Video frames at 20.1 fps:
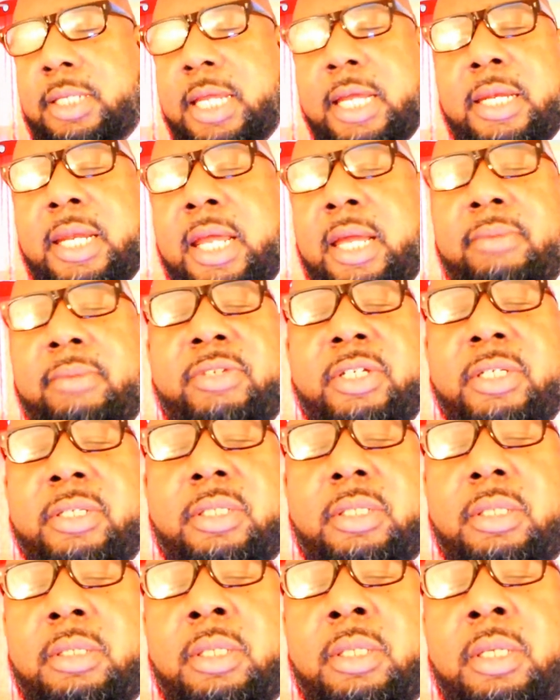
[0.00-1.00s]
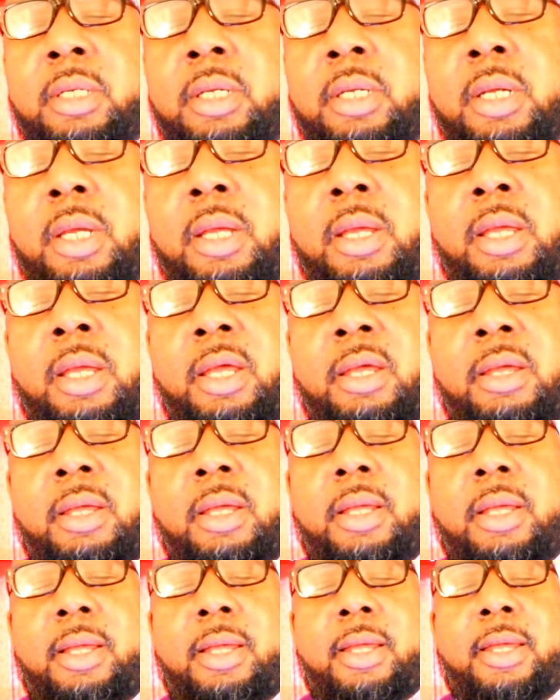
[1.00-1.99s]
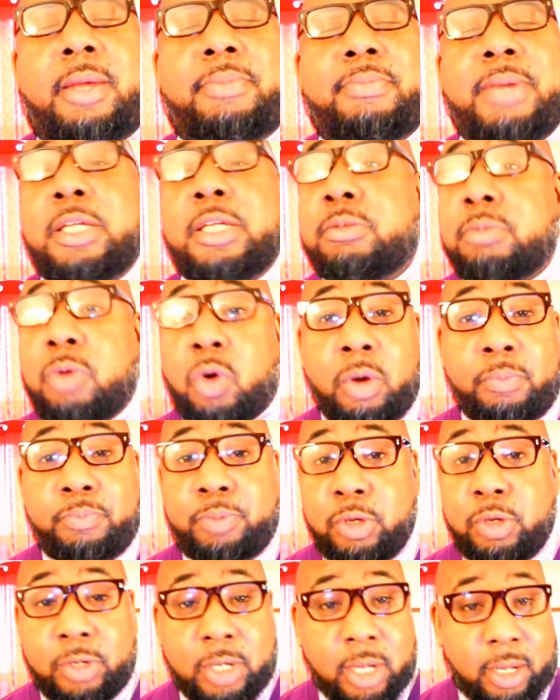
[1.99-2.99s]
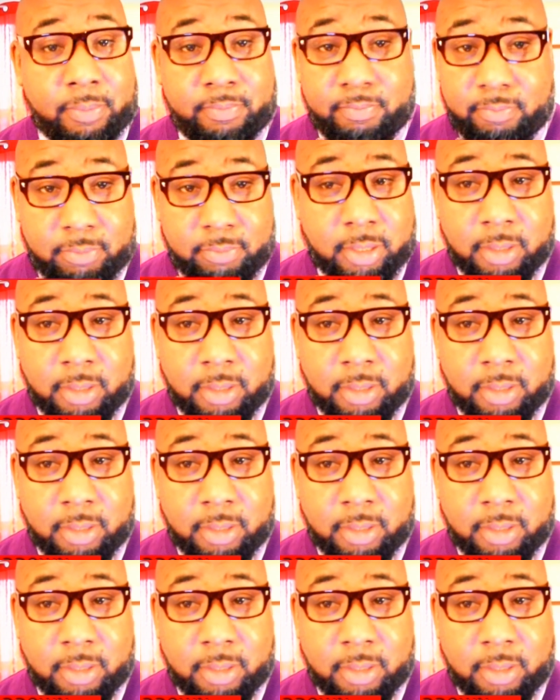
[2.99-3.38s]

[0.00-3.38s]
that name just makes me want to puke up.